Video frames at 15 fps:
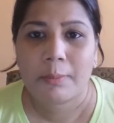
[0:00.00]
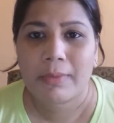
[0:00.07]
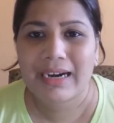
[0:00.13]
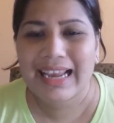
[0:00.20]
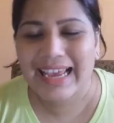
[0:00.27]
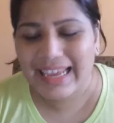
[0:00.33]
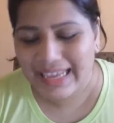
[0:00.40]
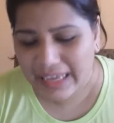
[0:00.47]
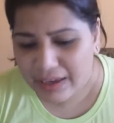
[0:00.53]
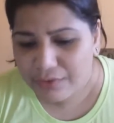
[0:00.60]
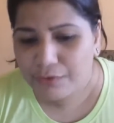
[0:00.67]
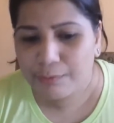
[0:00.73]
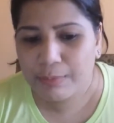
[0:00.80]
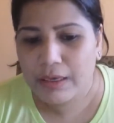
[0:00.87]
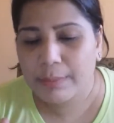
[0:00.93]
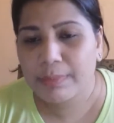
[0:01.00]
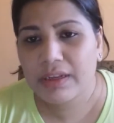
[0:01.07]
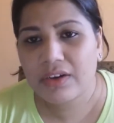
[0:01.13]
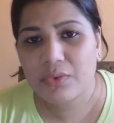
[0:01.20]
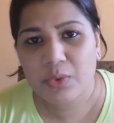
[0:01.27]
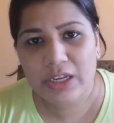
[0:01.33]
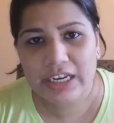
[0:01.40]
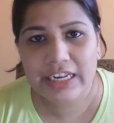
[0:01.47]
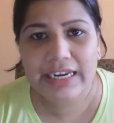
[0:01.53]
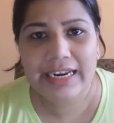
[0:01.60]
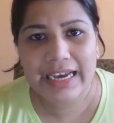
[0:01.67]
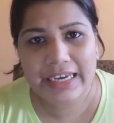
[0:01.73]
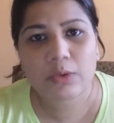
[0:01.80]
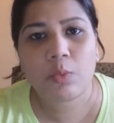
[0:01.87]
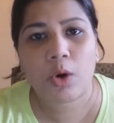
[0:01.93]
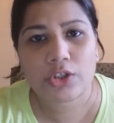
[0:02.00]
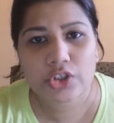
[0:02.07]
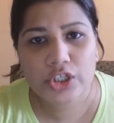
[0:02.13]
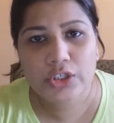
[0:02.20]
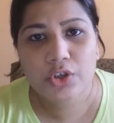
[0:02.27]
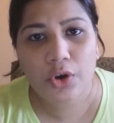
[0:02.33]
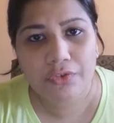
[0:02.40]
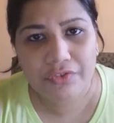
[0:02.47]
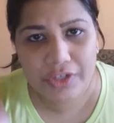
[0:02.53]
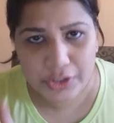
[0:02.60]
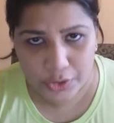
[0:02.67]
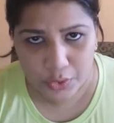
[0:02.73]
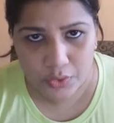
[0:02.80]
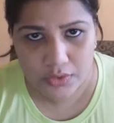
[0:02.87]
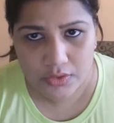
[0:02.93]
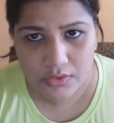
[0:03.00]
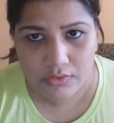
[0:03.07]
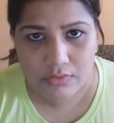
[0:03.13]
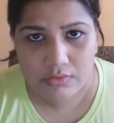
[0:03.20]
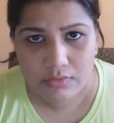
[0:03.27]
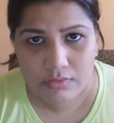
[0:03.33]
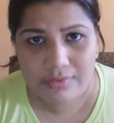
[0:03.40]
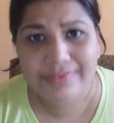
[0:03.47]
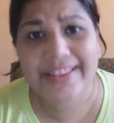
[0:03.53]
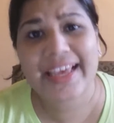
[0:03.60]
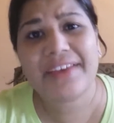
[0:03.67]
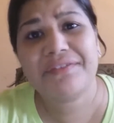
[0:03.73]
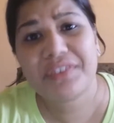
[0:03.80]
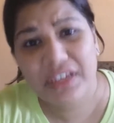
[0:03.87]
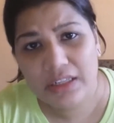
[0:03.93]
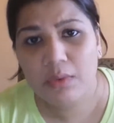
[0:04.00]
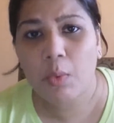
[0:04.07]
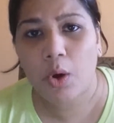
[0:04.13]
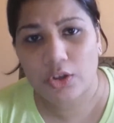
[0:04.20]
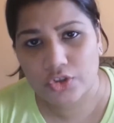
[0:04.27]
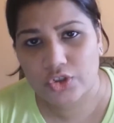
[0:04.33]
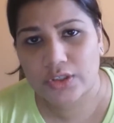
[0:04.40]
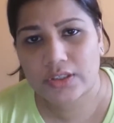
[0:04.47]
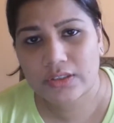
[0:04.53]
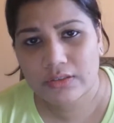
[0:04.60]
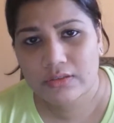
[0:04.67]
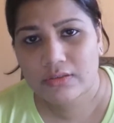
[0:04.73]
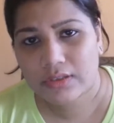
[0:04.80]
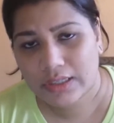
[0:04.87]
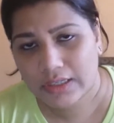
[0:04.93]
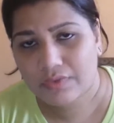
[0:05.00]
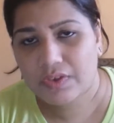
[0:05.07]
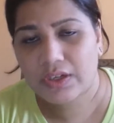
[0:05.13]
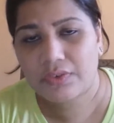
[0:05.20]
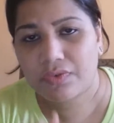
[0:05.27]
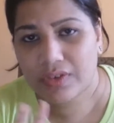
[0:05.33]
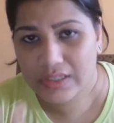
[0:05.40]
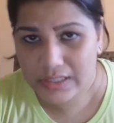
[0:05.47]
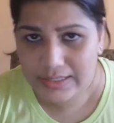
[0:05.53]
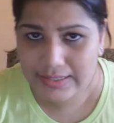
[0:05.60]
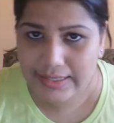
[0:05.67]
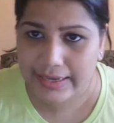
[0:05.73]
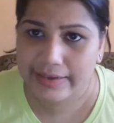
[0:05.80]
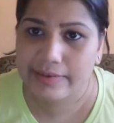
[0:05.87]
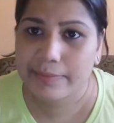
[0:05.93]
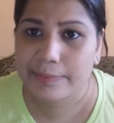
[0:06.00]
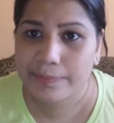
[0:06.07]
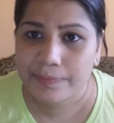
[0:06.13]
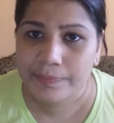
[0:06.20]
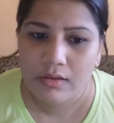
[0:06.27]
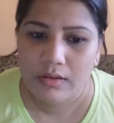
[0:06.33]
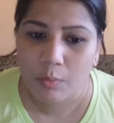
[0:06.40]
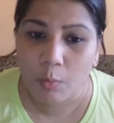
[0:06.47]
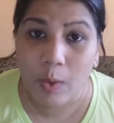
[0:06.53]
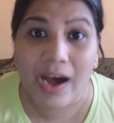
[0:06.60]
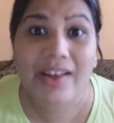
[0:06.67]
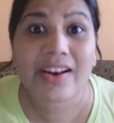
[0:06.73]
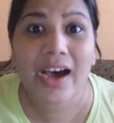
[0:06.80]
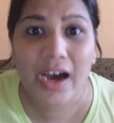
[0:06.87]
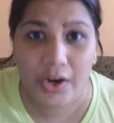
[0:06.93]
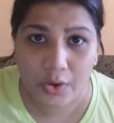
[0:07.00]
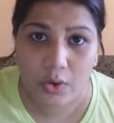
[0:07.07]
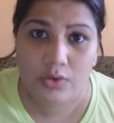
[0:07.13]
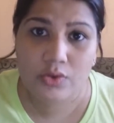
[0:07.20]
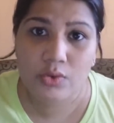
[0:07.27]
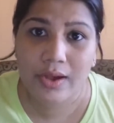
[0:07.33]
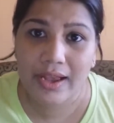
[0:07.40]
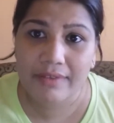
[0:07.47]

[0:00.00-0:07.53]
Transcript: But if people really like watching your videos, they will watch it, even if it is like 1 hour also.